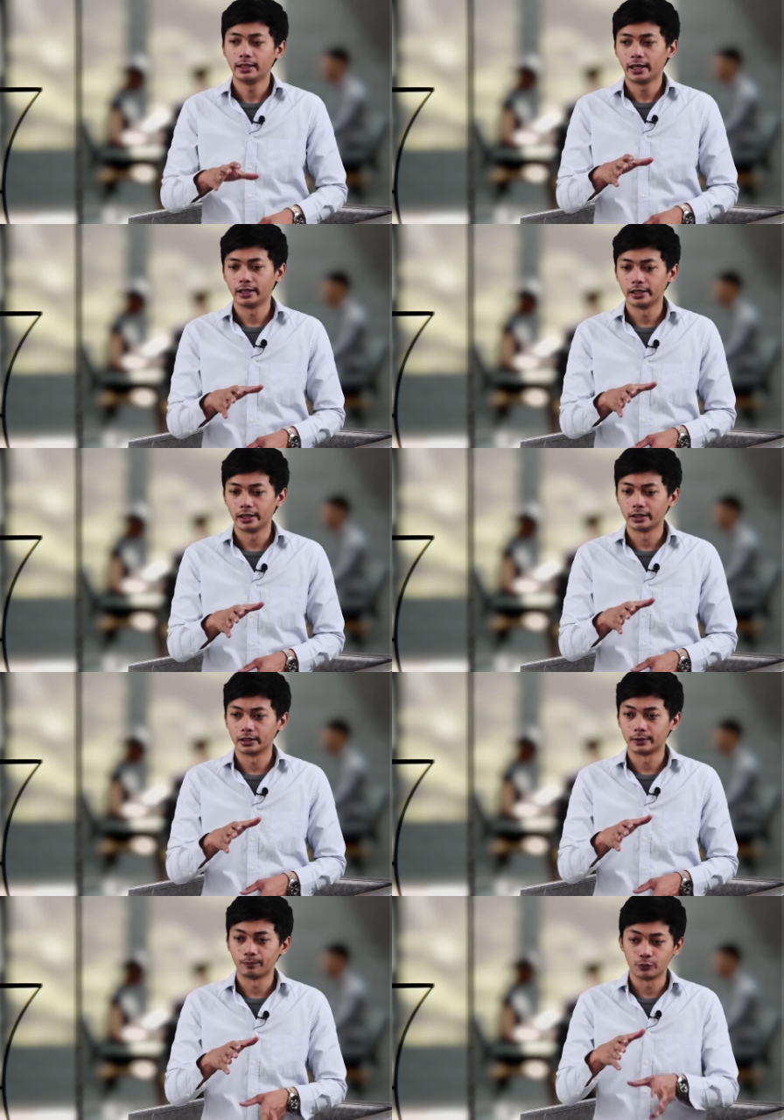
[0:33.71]
And
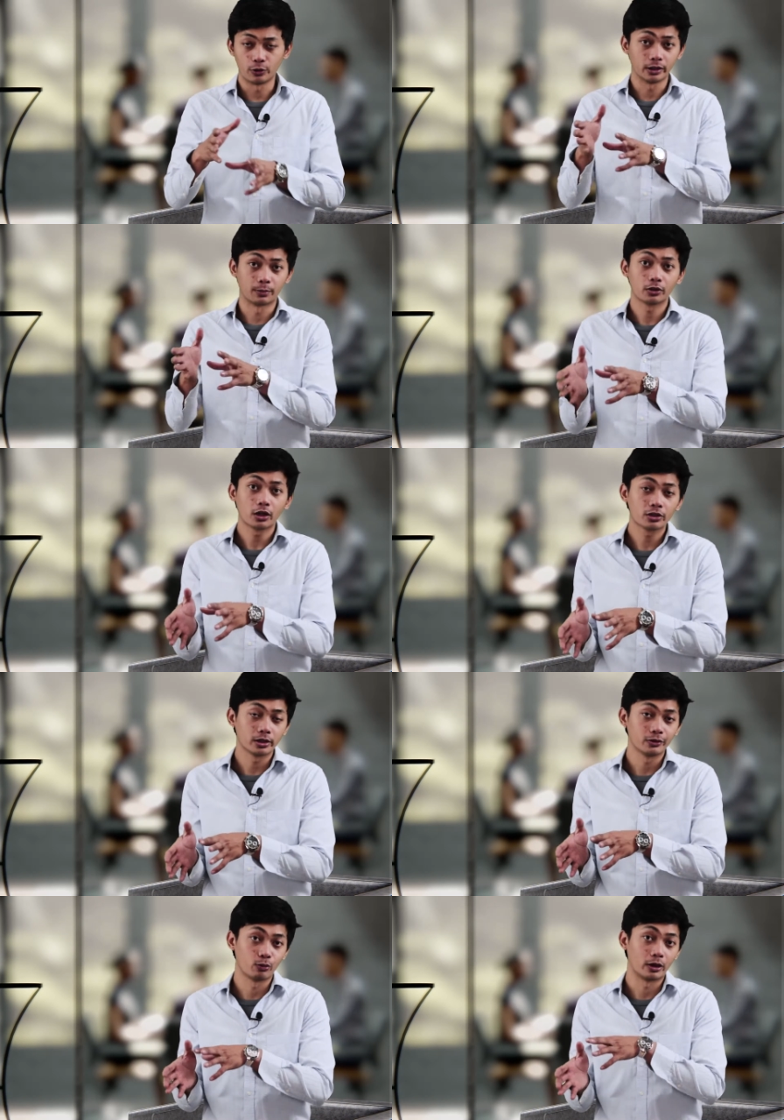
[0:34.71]
then during the
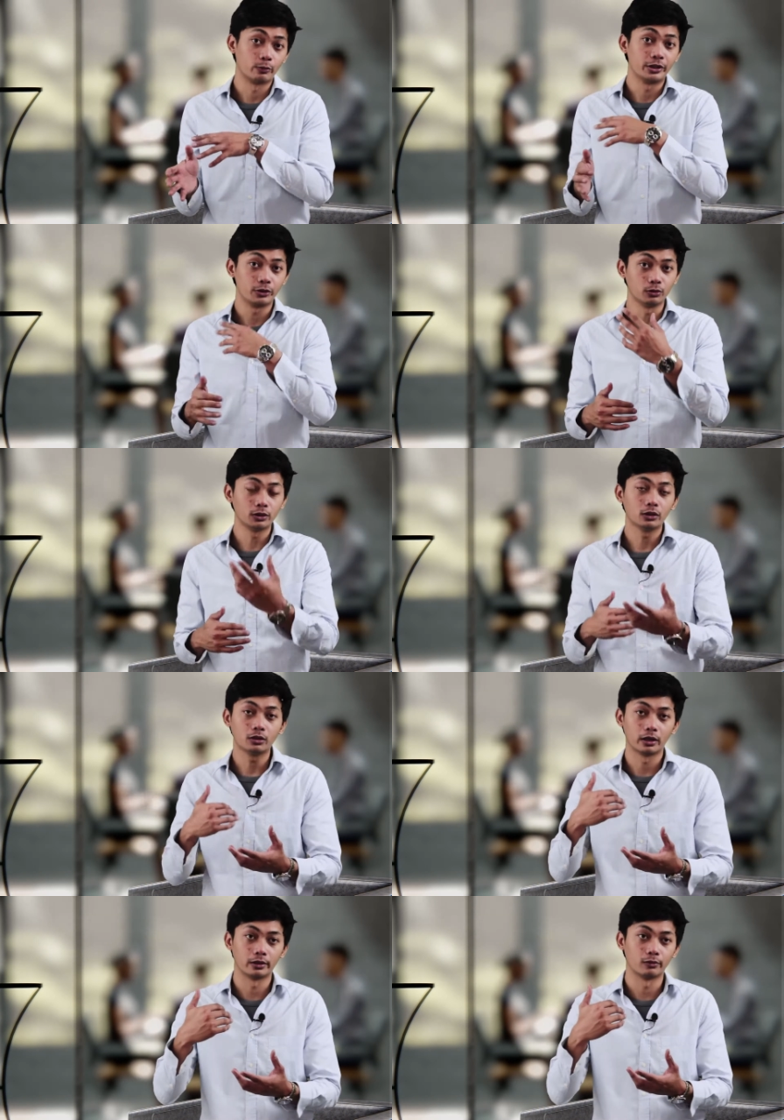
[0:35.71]
production is where we shoot
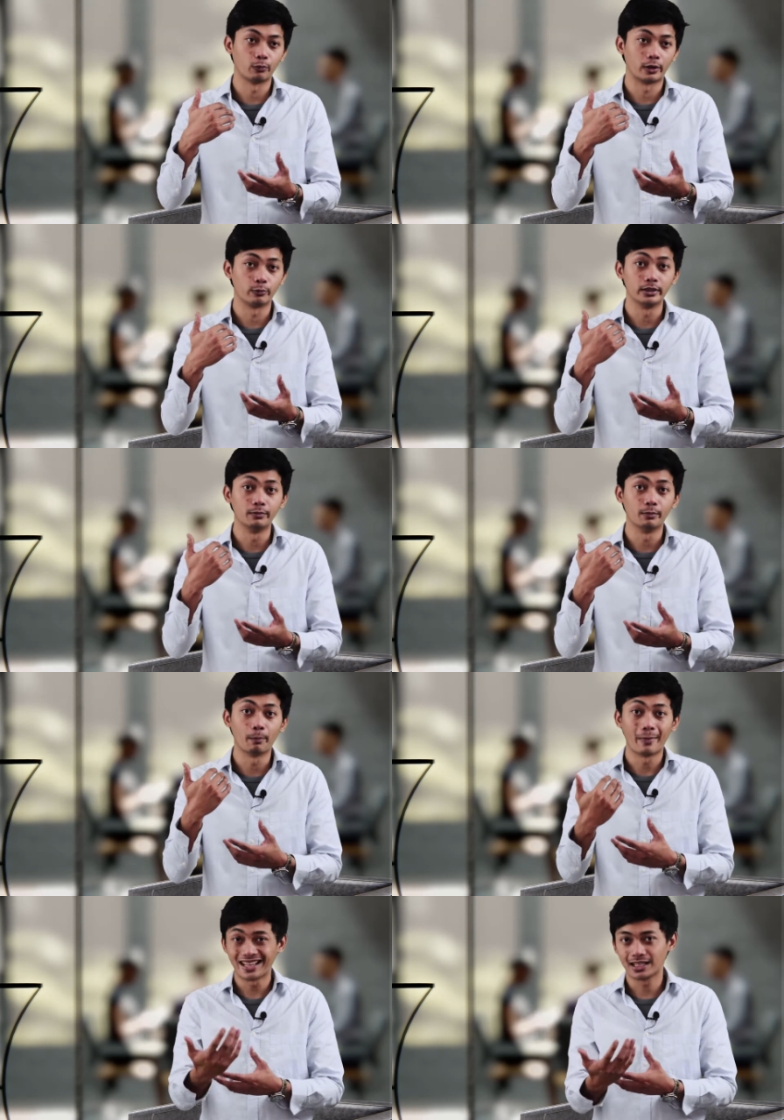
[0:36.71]
and where
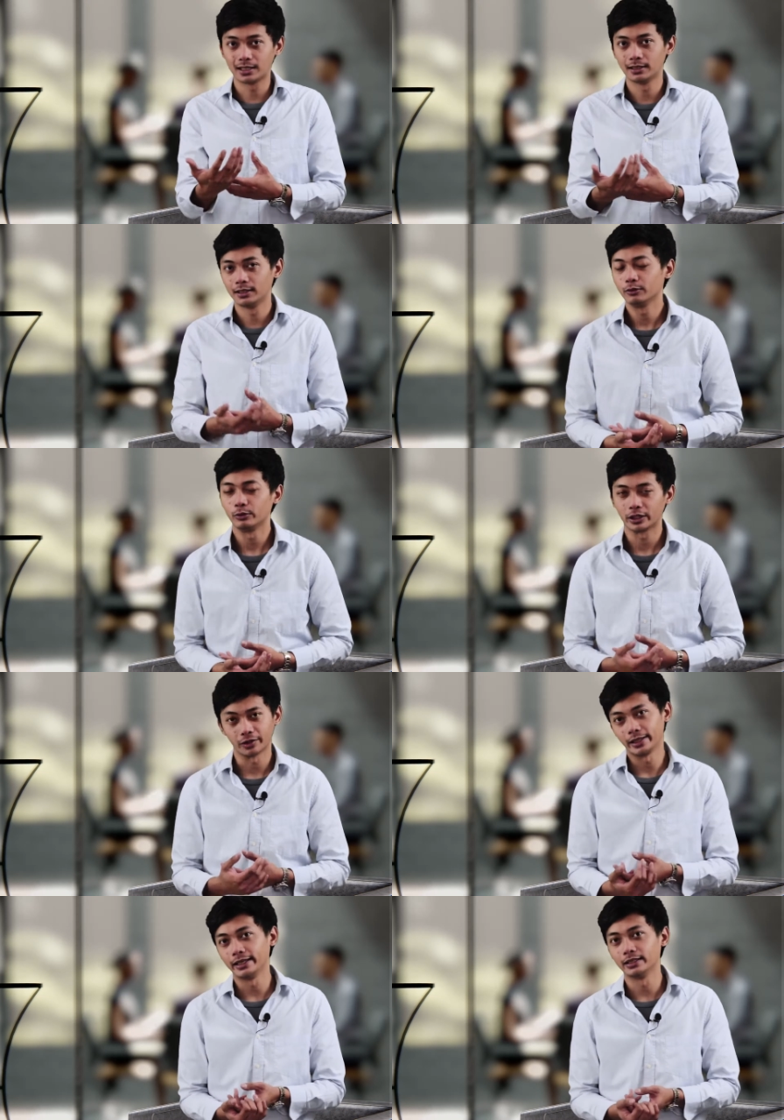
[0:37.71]
we
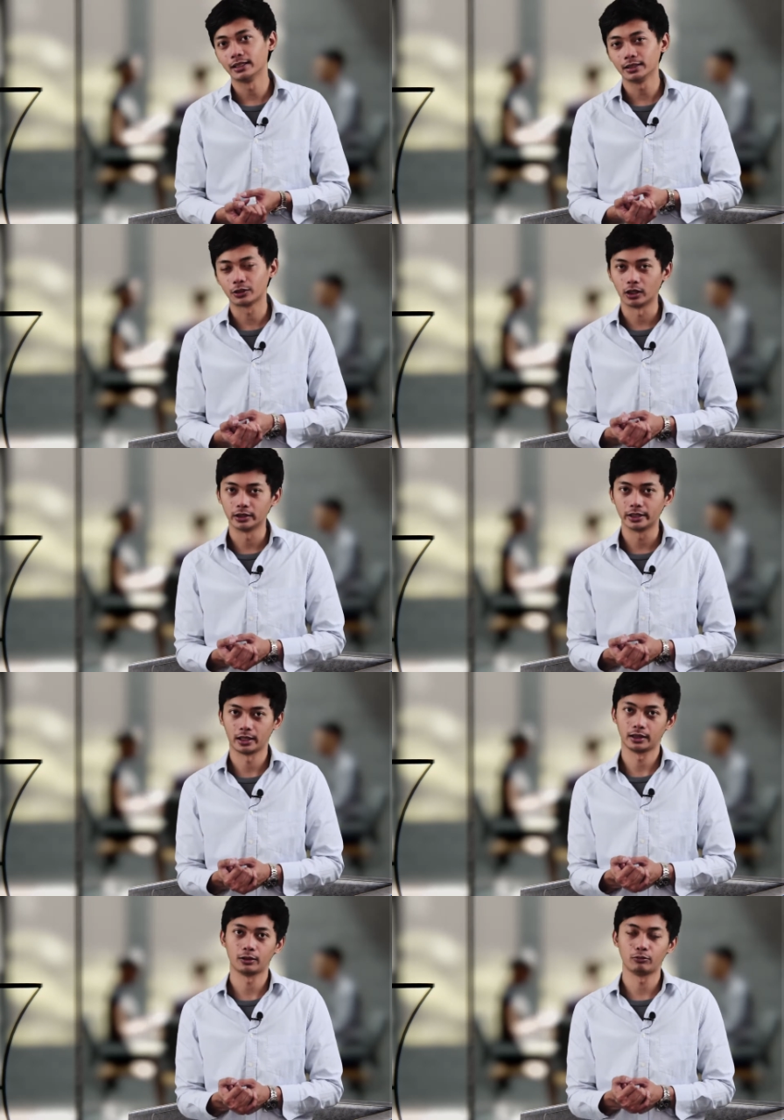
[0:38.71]
create the
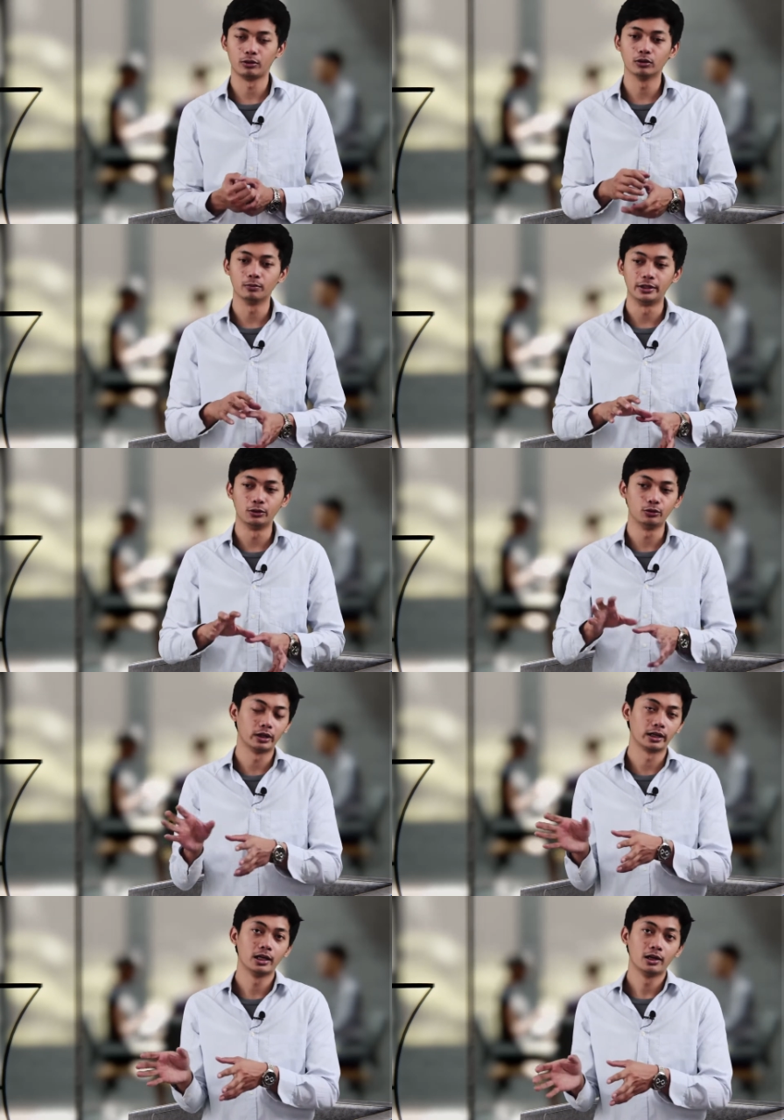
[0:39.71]
content that we will be
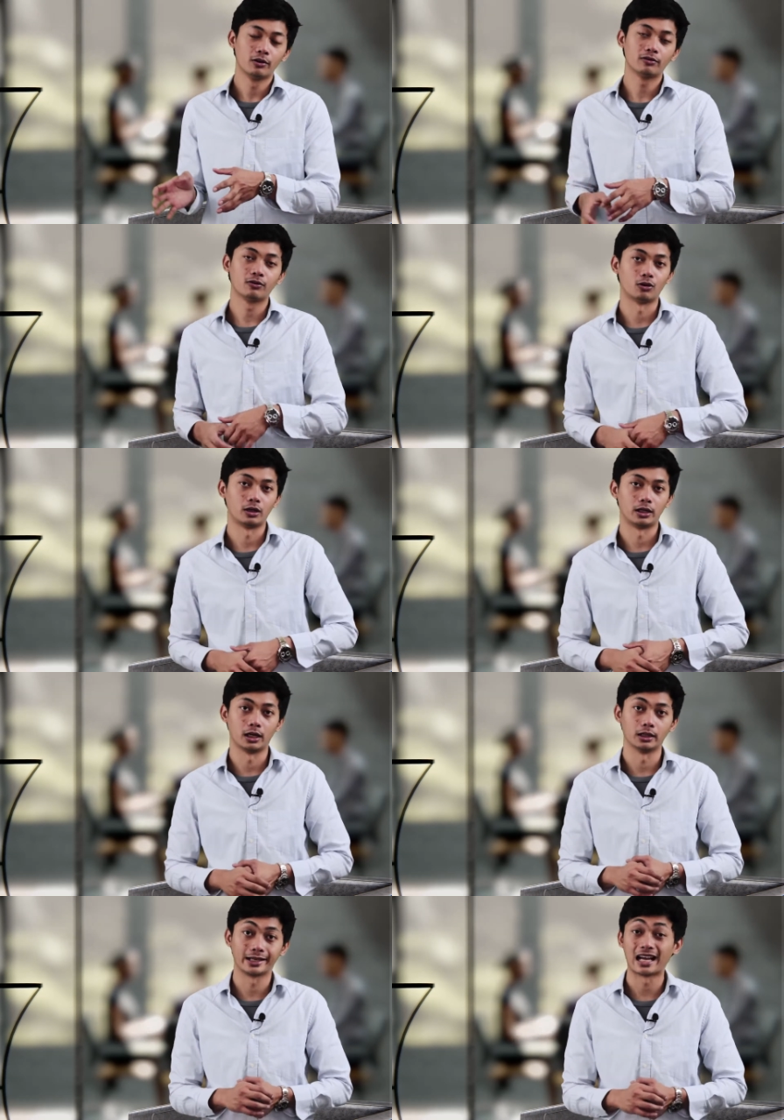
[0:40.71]
using
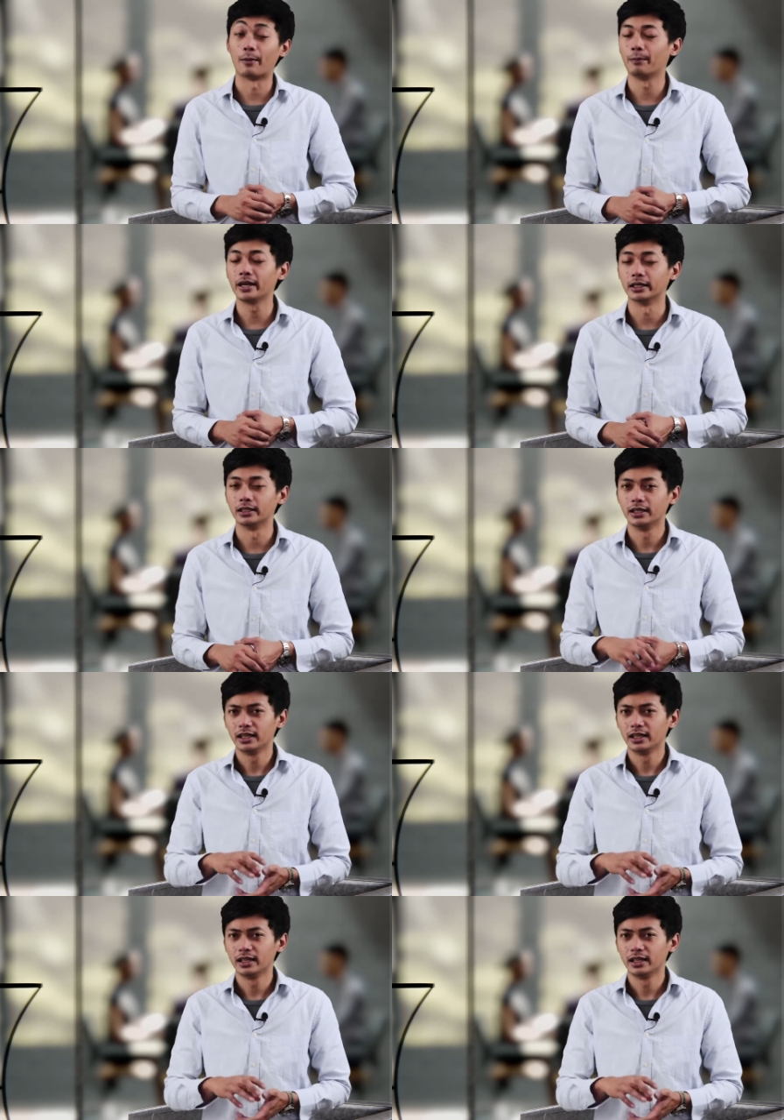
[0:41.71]
for the campaign.